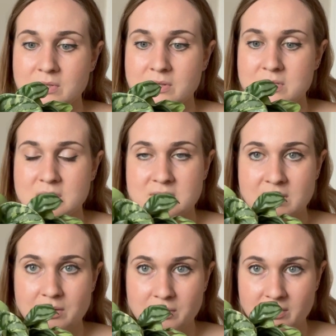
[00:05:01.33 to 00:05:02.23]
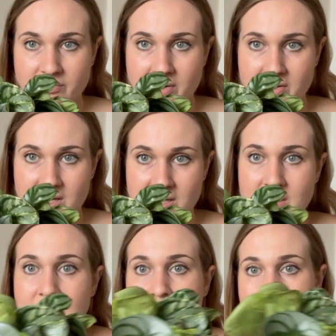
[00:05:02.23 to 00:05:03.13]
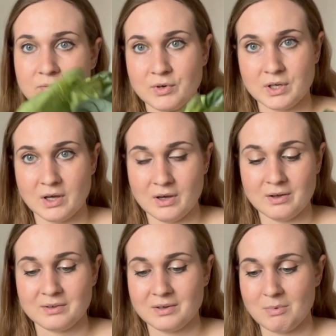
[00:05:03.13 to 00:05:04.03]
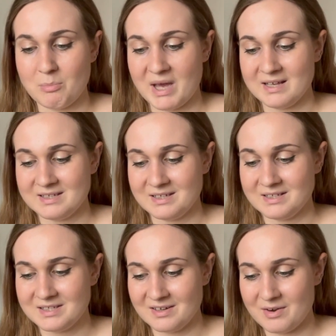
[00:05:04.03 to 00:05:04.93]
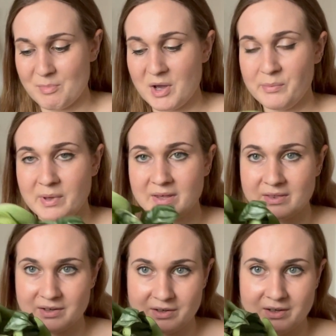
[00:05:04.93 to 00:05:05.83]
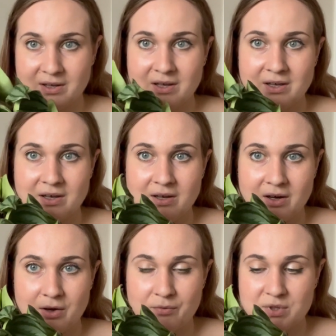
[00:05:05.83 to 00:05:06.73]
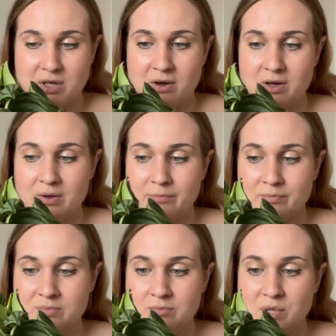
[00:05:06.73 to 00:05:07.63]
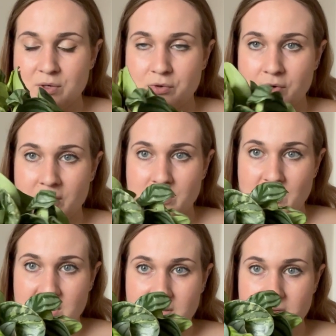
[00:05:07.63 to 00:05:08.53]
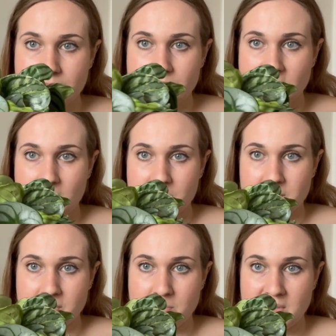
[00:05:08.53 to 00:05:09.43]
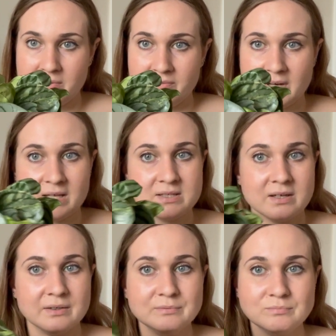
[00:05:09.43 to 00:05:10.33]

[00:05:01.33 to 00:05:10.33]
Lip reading: that doesn't look very curled and a bit battered. So I'm hoping that over time the new growth might come through a bit flatter.